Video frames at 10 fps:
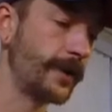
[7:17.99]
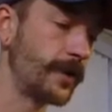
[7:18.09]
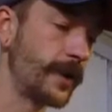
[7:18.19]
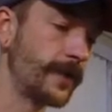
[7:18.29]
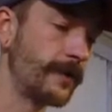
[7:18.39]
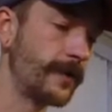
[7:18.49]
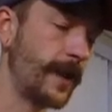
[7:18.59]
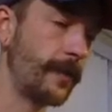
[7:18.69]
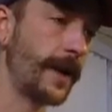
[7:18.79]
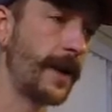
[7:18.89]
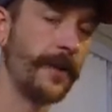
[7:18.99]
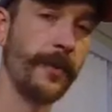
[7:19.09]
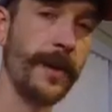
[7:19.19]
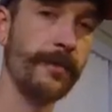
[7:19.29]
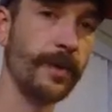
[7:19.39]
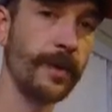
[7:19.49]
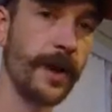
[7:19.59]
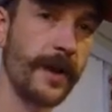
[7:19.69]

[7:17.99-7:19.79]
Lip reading: You just separate out the red and blue